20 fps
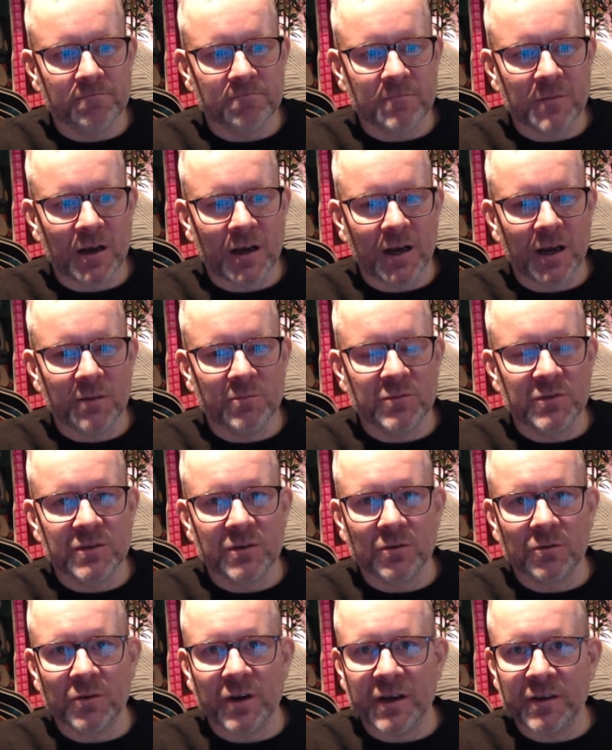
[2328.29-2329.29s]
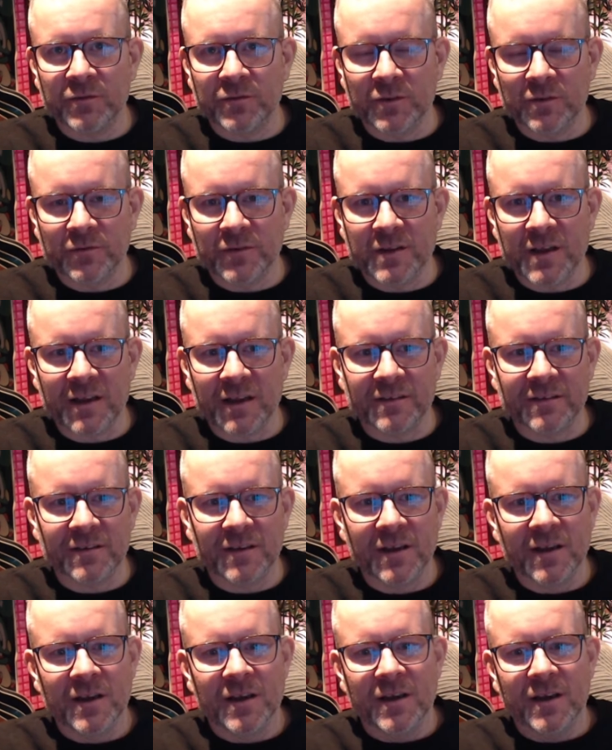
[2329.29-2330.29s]
I'm so grateful for that.
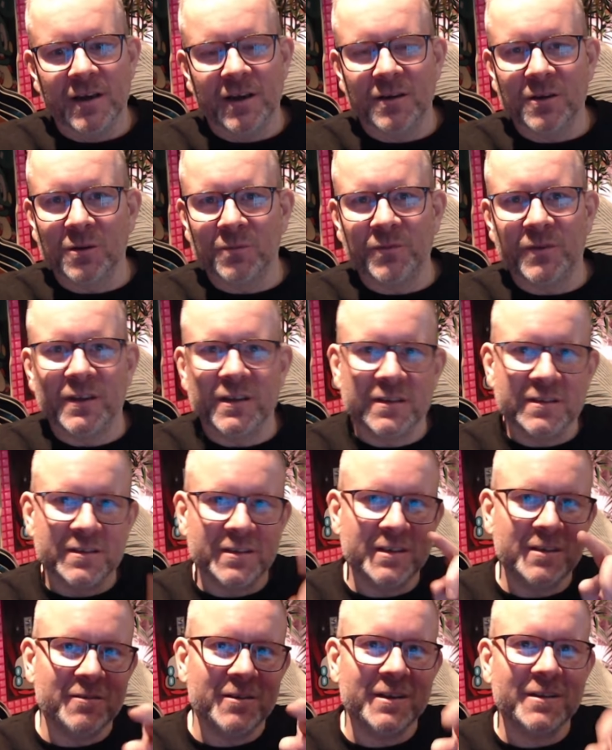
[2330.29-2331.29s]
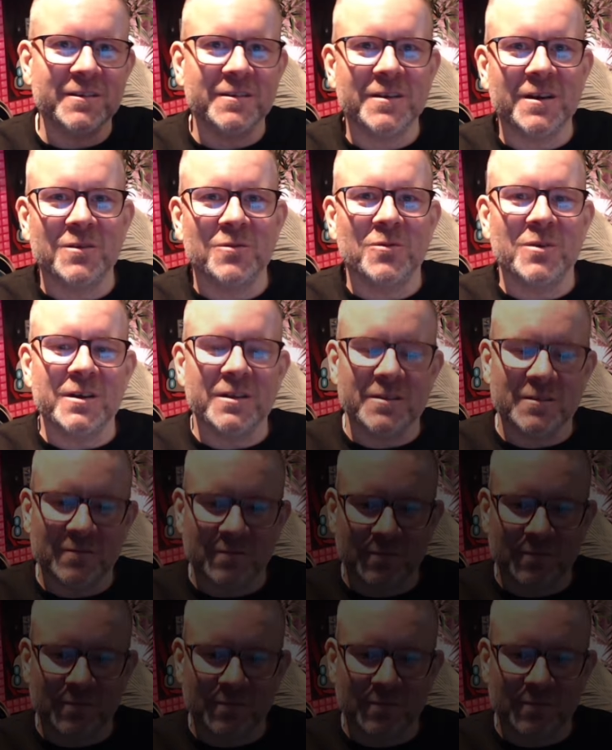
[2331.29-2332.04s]
And hopefully see you in another one.